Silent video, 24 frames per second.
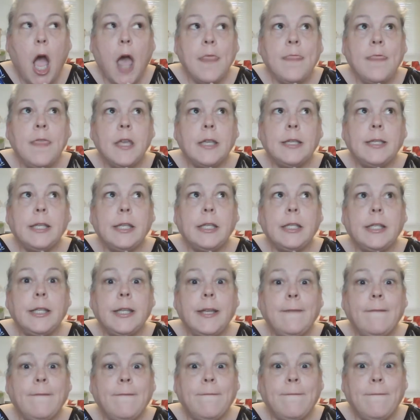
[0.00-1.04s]
This is
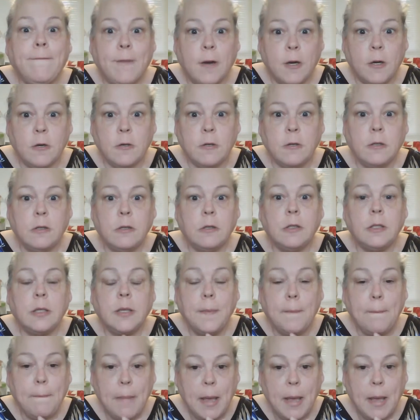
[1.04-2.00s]
the first